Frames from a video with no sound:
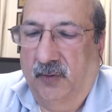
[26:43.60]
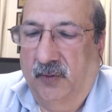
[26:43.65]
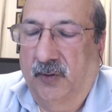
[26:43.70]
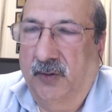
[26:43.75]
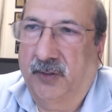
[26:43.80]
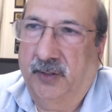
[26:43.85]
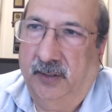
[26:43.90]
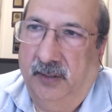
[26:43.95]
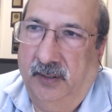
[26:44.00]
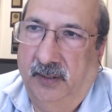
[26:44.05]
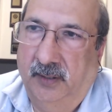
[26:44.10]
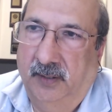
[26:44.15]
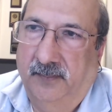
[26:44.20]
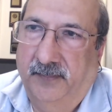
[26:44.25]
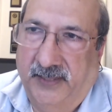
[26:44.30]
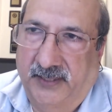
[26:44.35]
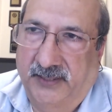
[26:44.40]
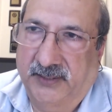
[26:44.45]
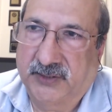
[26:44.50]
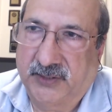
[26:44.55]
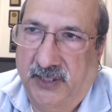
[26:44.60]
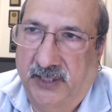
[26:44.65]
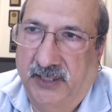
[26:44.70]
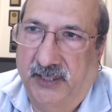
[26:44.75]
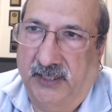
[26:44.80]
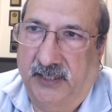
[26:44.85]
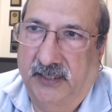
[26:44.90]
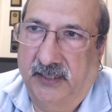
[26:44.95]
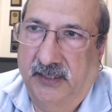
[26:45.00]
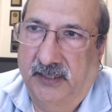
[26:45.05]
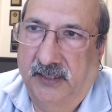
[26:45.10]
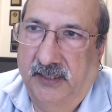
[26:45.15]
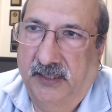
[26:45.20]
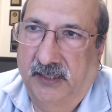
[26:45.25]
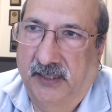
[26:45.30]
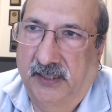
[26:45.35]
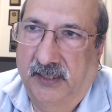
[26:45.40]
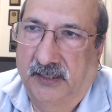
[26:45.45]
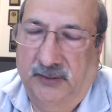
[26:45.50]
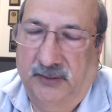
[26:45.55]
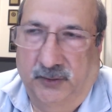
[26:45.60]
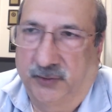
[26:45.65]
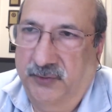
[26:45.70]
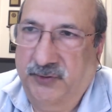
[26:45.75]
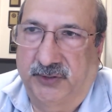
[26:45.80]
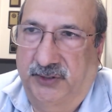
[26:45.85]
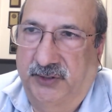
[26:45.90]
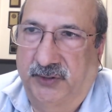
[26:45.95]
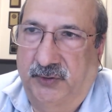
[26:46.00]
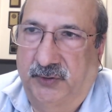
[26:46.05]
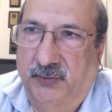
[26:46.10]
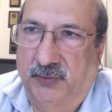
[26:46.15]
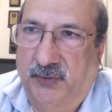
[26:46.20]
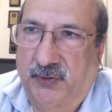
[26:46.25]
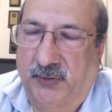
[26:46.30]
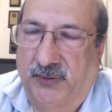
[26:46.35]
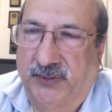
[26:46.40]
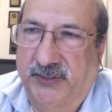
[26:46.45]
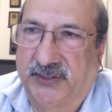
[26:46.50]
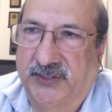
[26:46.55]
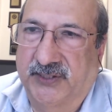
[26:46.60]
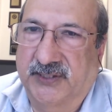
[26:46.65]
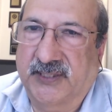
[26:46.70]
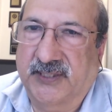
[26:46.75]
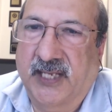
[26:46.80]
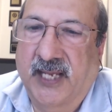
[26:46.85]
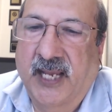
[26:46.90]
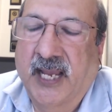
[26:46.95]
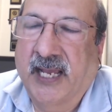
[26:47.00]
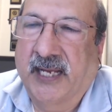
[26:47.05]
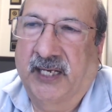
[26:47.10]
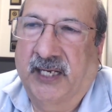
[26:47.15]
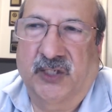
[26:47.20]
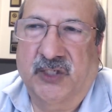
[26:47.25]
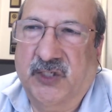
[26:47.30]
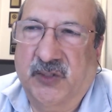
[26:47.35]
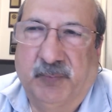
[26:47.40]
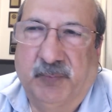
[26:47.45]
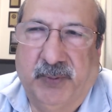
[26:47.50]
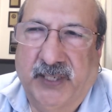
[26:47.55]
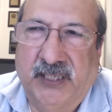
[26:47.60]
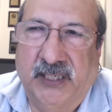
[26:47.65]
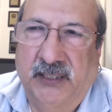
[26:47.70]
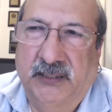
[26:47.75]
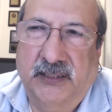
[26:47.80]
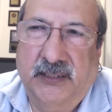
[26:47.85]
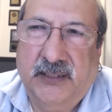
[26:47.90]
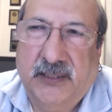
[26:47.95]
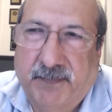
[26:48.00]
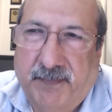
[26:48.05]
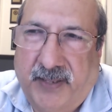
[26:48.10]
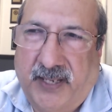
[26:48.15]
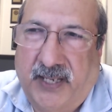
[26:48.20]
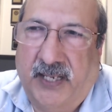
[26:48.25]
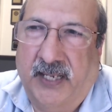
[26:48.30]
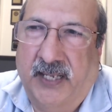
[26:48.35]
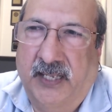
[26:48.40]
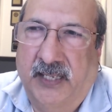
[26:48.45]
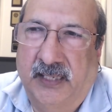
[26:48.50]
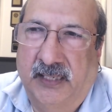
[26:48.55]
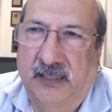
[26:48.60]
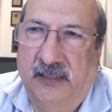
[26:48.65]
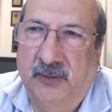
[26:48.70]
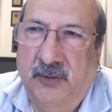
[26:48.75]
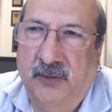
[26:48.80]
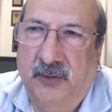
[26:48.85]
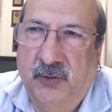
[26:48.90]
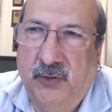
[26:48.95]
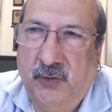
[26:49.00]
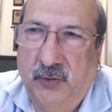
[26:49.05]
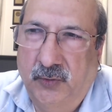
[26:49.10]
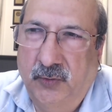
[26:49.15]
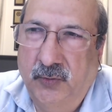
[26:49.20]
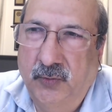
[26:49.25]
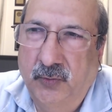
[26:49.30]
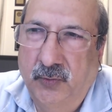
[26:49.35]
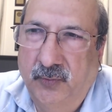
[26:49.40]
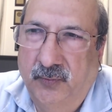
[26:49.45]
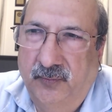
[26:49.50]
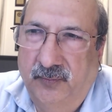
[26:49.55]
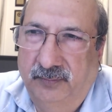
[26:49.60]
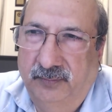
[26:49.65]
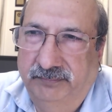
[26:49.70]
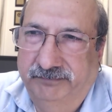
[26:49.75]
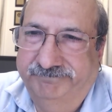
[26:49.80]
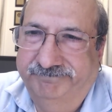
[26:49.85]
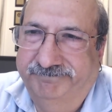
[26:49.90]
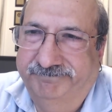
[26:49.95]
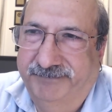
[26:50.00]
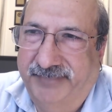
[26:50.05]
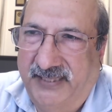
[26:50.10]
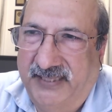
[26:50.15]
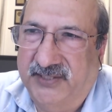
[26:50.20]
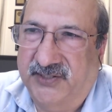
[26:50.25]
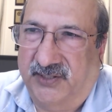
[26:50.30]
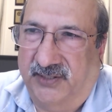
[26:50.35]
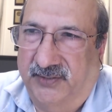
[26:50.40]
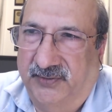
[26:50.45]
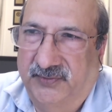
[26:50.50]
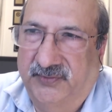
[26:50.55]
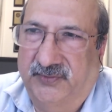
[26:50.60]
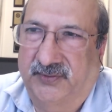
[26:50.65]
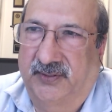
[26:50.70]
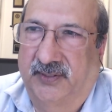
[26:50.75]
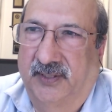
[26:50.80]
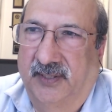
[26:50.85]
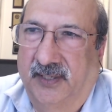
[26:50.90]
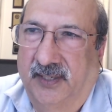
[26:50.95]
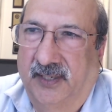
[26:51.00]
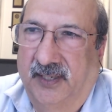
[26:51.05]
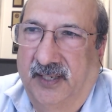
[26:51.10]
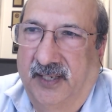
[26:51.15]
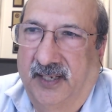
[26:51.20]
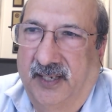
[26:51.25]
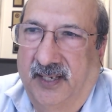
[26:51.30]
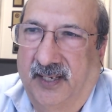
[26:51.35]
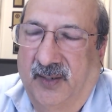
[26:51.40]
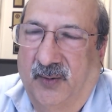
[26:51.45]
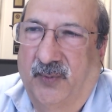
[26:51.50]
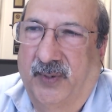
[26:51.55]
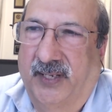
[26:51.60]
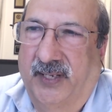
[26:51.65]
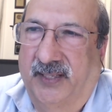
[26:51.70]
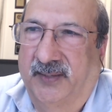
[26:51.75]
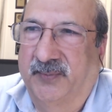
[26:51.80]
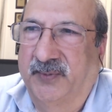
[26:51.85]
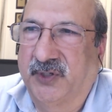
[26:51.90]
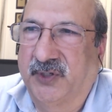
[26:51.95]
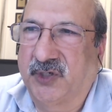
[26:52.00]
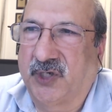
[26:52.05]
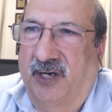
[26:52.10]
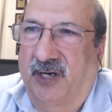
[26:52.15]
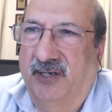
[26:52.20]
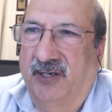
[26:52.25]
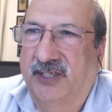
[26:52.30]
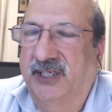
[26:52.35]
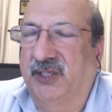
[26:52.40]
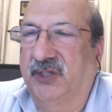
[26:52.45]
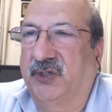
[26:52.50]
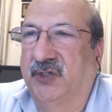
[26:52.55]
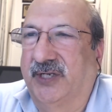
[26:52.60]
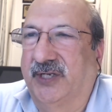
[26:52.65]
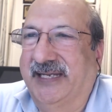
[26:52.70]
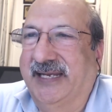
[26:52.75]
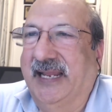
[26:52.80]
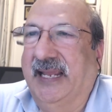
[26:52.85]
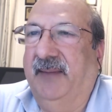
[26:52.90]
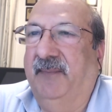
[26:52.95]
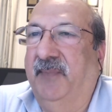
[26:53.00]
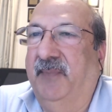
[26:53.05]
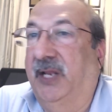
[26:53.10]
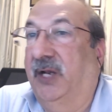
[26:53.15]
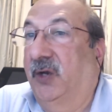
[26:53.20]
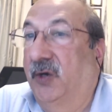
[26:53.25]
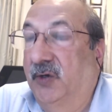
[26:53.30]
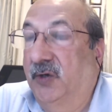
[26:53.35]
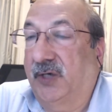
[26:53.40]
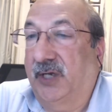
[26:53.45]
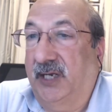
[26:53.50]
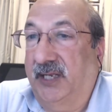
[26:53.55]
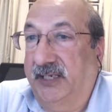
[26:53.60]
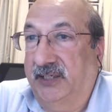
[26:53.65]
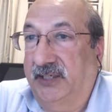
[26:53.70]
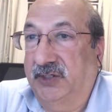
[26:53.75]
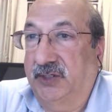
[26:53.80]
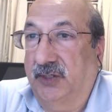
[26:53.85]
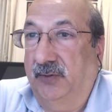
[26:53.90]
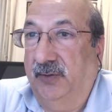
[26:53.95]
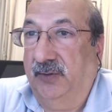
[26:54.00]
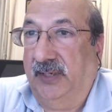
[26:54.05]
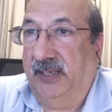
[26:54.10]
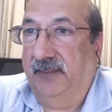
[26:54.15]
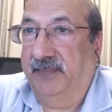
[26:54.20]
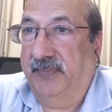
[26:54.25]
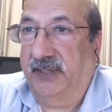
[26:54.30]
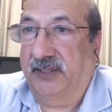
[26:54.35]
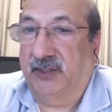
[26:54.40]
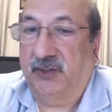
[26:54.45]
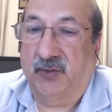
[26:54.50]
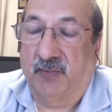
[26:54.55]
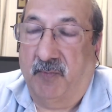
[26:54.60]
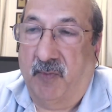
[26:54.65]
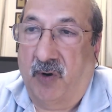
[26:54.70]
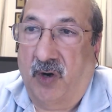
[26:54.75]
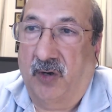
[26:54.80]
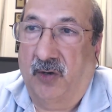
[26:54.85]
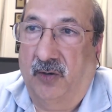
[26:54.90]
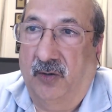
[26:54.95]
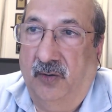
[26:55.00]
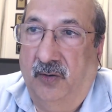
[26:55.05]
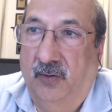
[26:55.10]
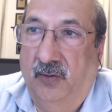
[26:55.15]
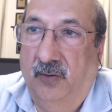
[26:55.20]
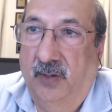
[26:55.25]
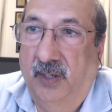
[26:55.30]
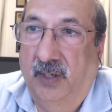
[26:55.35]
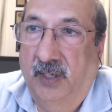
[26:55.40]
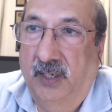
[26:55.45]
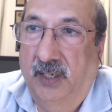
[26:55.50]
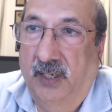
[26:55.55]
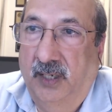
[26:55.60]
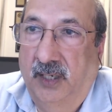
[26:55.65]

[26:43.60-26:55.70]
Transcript: or Panasonic. Those are the two choices. Now, splitting the pie in two pieces, where the majority today may look like Sony, but tomorrow,